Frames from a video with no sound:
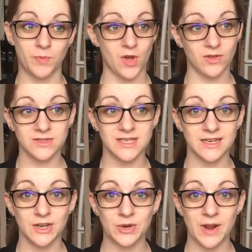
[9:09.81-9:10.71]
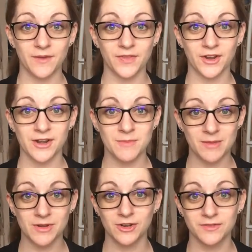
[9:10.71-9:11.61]
ballsy to go out there, and
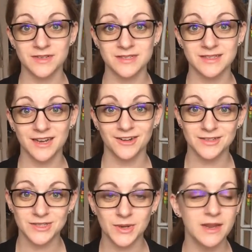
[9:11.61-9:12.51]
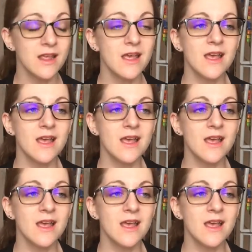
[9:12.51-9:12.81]
made me nervous and scared to do it.